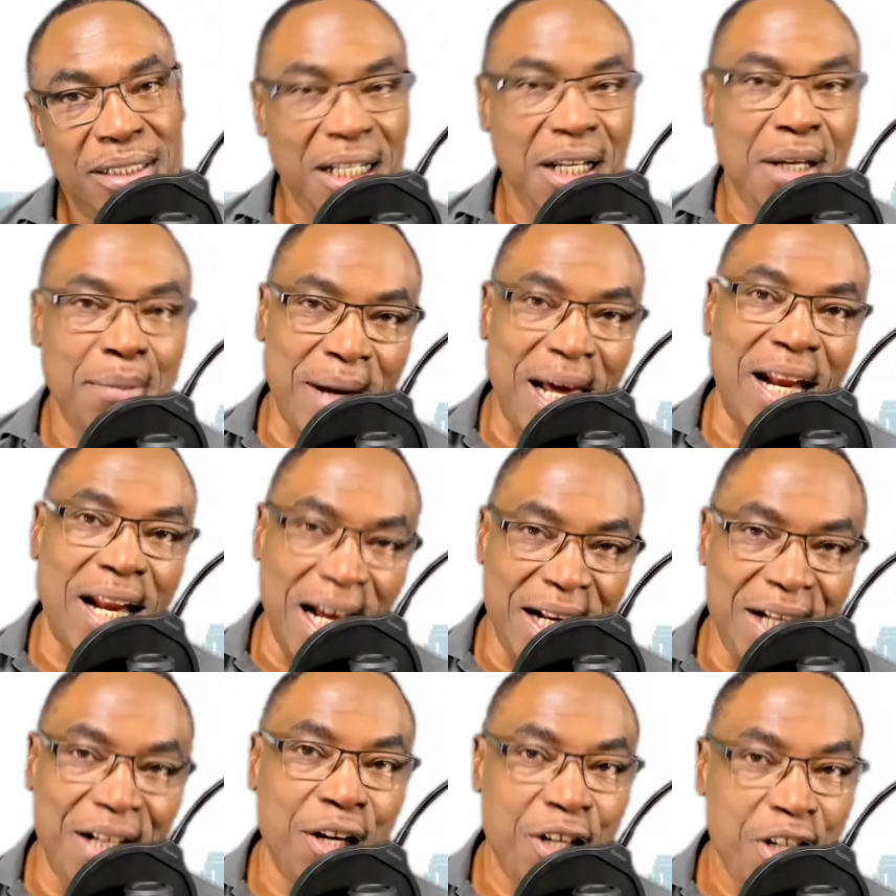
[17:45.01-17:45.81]
Think about it.
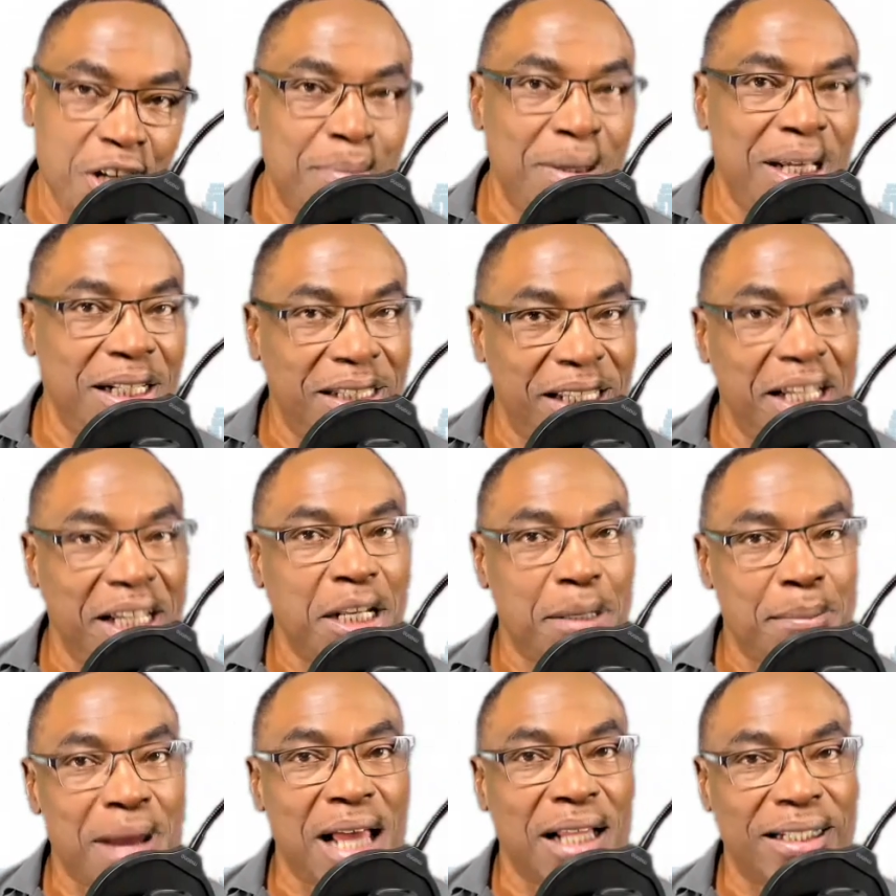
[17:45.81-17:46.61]
I know you've been
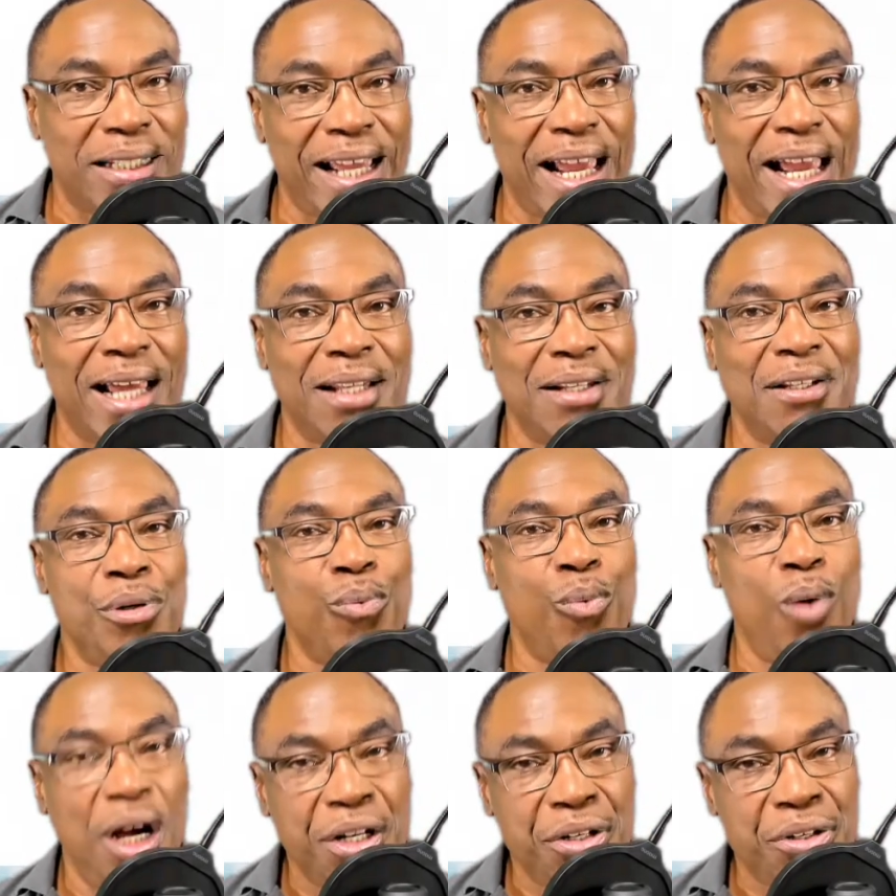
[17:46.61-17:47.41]
thinking about that.
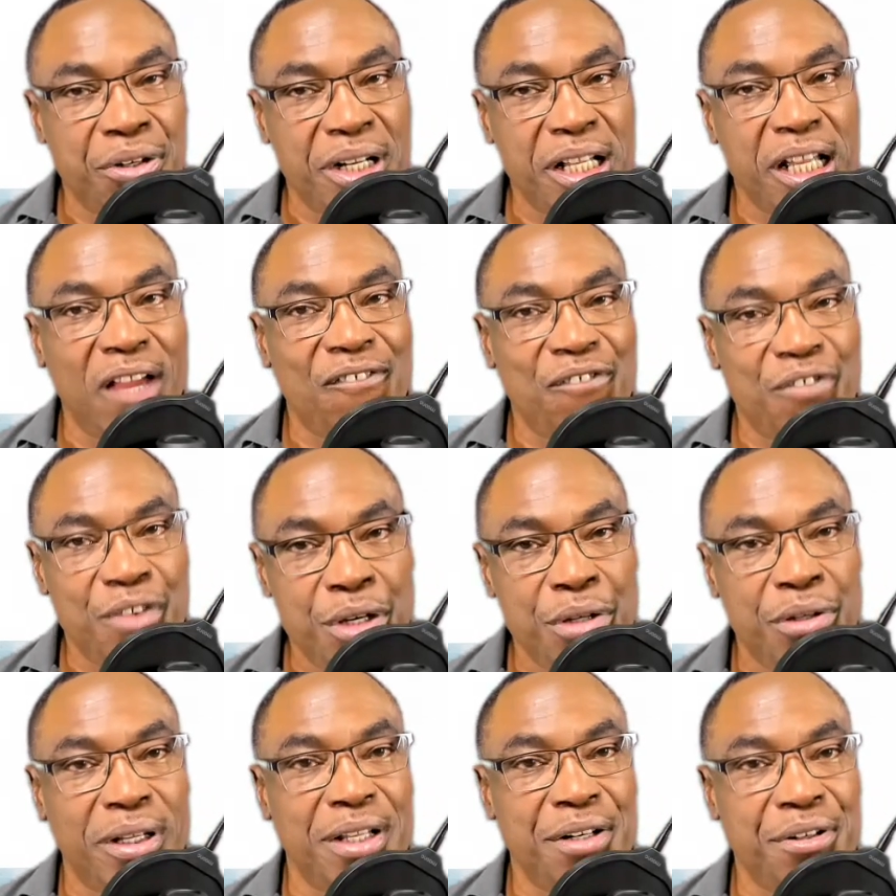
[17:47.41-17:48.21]
You're wondering if
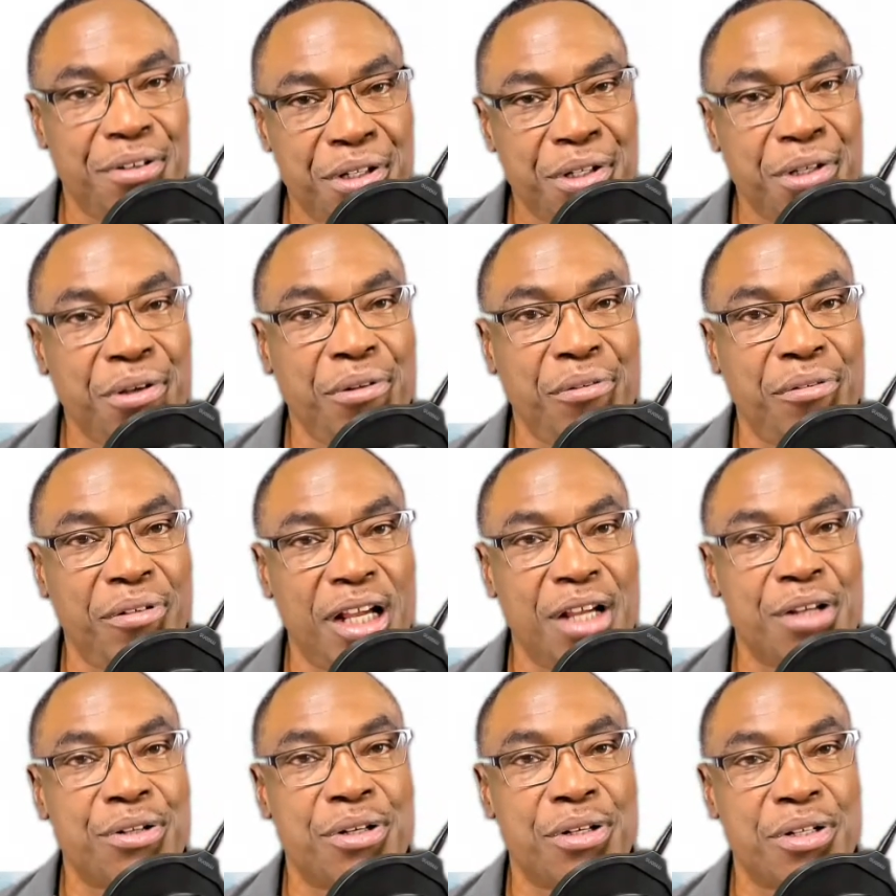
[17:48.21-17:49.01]
you can do
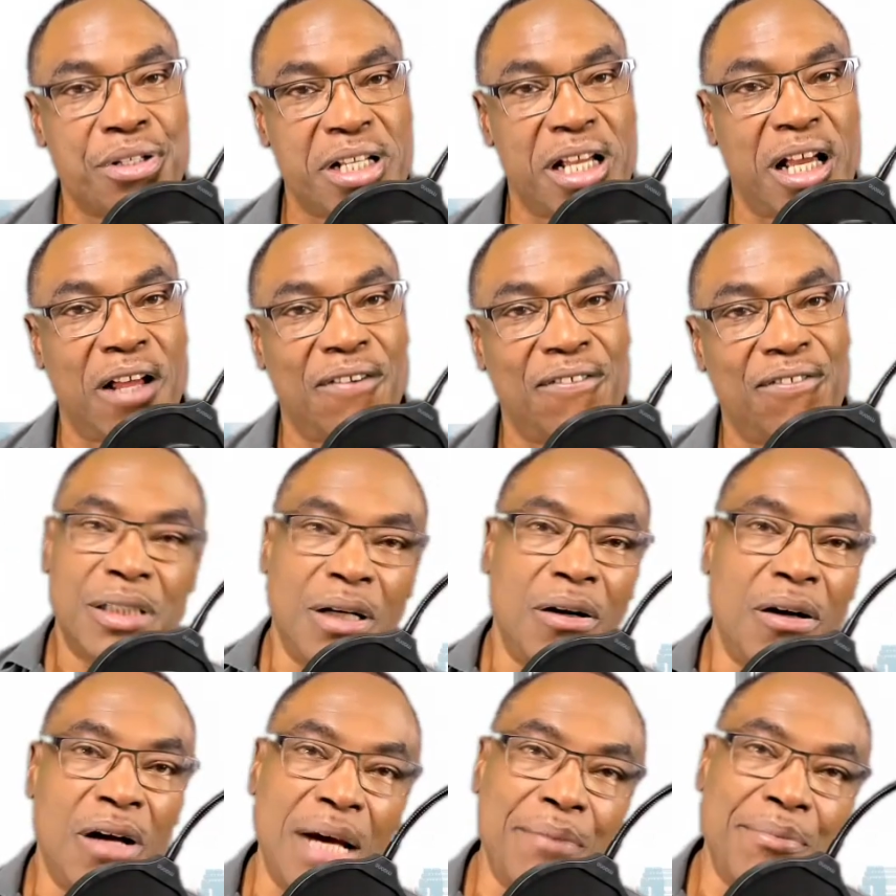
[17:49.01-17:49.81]
this yourself.
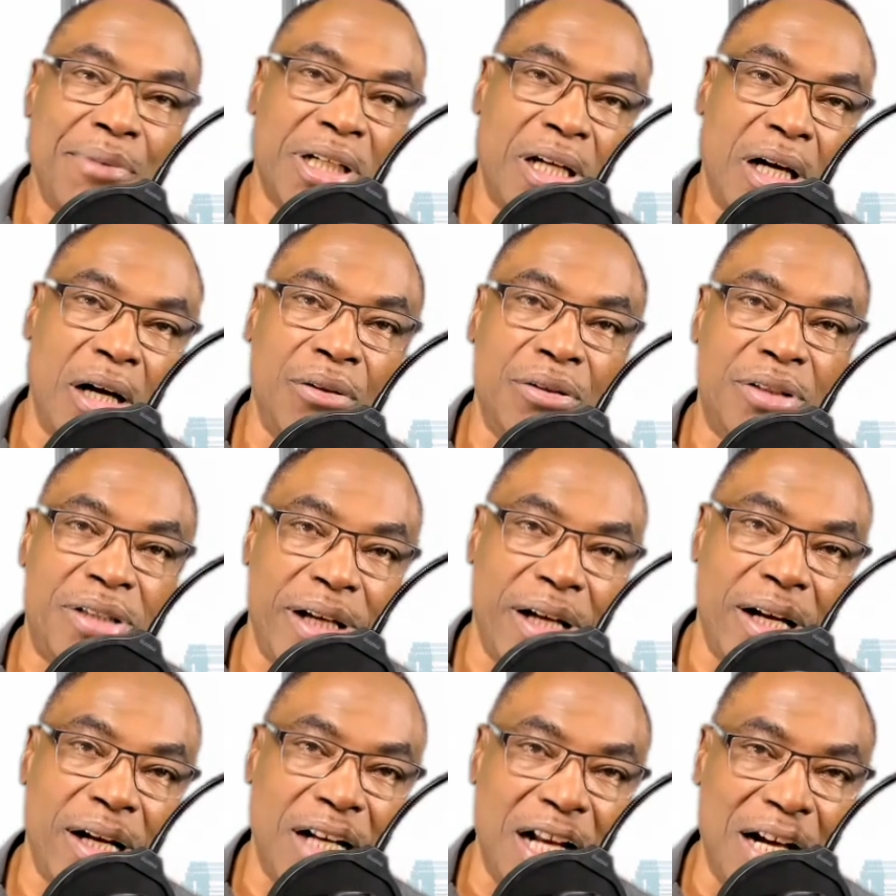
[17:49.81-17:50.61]
So I'm the coach
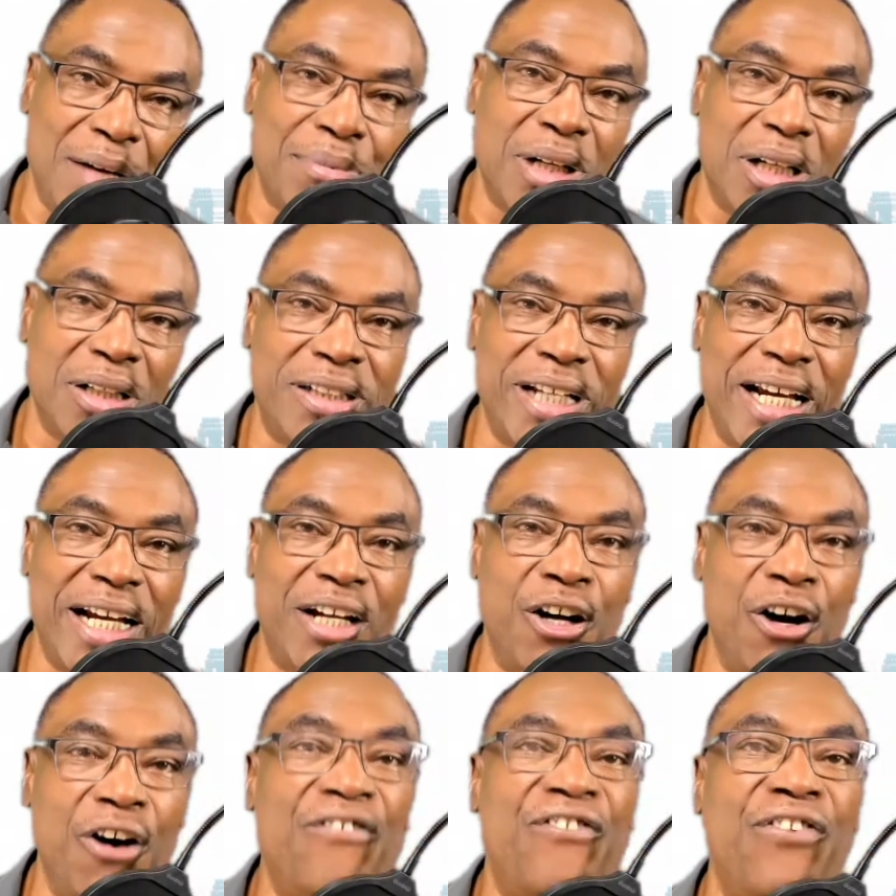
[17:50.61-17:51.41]
here and I'm going to say,
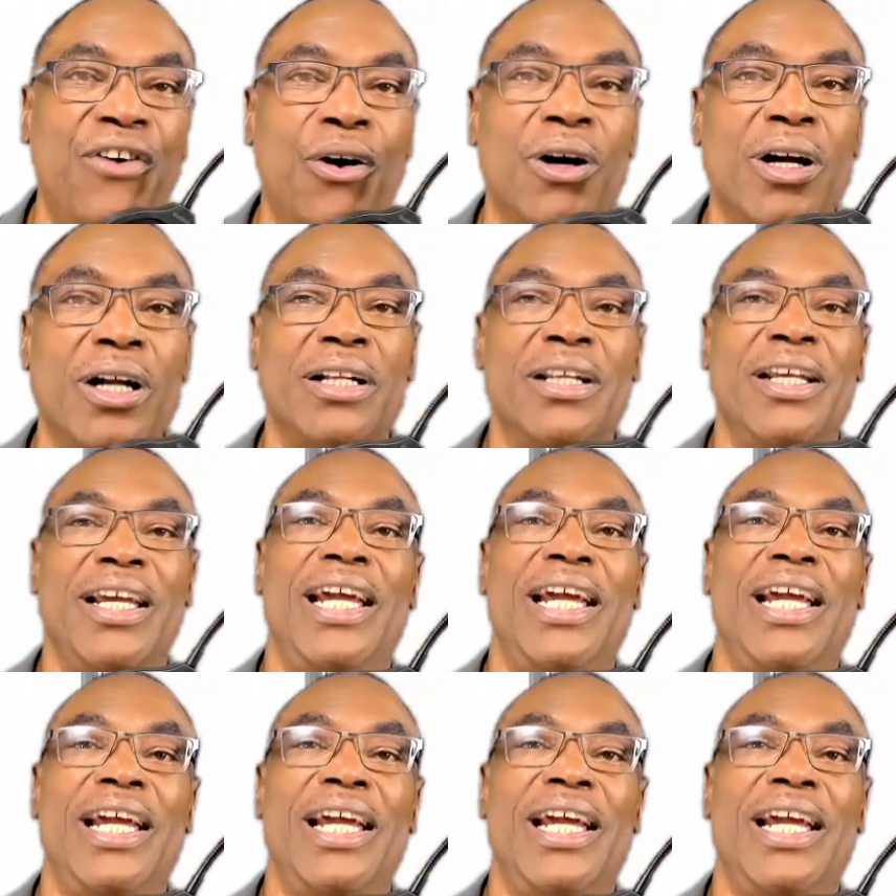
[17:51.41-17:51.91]
go for it.